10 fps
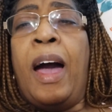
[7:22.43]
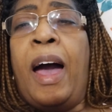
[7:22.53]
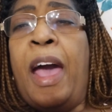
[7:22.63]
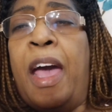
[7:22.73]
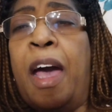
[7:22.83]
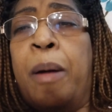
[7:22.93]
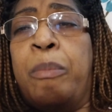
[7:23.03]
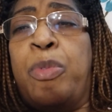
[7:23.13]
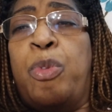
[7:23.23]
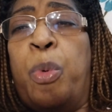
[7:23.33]
I
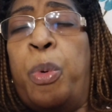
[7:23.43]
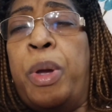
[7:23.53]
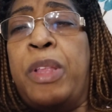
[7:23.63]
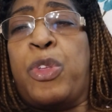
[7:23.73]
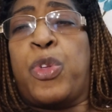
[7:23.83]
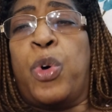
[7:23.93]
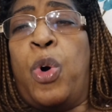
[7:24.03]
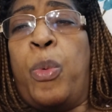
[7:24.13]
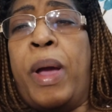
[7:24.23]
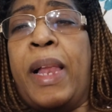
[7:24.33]
am doing
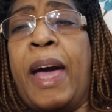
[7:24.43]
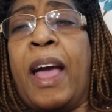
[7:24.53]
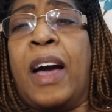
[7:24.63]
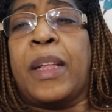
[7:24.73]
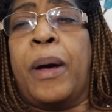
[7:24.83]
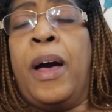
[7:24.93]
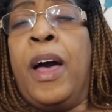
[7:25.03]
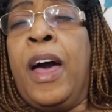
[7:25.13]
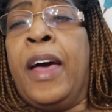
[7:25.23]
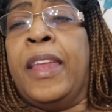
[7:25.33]
so well. I got a
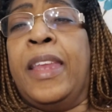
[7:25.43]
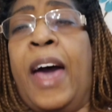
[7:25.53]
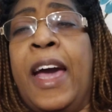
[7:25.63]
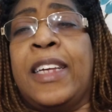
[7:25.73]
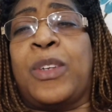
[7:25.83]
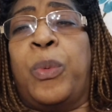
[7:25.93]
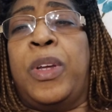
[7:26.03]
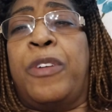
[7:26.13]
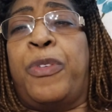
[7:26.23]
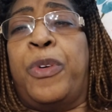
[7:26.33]
nice,
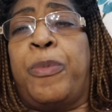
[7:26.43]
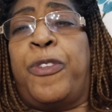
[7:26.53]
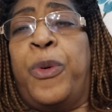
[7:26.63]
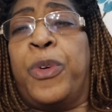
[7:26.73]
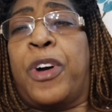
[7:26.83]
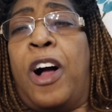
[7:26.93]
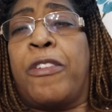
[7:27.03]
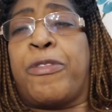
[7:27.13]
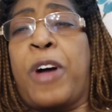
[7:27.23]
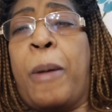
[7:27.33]
wonderful phone
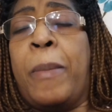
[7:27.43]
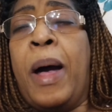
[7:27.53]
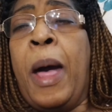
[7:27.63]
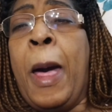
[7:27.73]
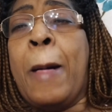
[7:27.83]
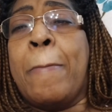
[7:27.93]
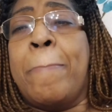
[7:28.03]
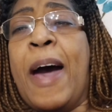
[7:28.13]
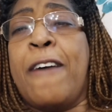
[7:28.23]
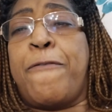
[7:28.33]
call from
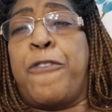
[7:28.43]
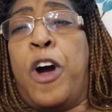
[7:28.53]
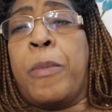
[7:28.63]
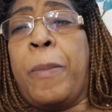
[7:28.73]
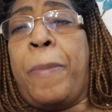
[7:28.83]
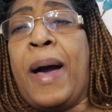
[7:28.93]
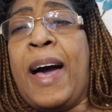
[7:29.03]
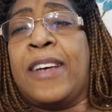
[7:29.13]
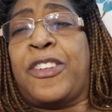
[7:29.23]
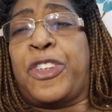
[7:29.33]
my former
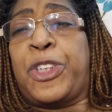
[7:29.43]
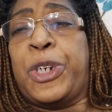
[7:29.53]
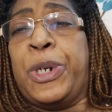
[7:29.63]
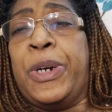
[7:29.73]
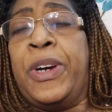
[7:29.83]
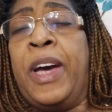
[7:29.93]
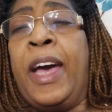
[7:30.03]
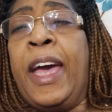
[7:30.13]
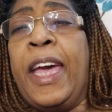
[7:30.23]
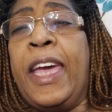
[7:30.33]
pastor
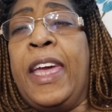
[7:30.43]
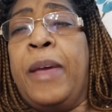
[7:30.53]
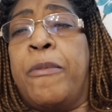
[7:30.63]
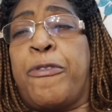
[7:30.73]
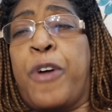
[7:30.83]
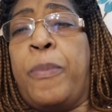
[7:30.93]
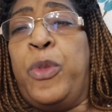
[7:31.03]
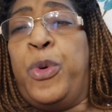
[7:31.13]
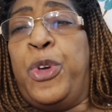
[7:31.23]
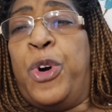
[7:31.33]
um,
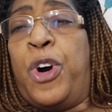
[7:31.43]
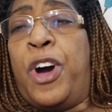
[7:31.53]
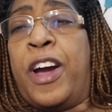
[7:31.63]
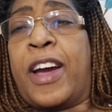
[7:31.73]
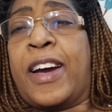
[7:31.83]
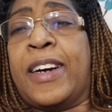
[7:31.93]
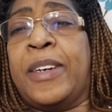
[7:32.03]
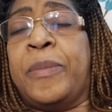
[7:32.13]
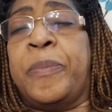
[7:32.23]
from New York.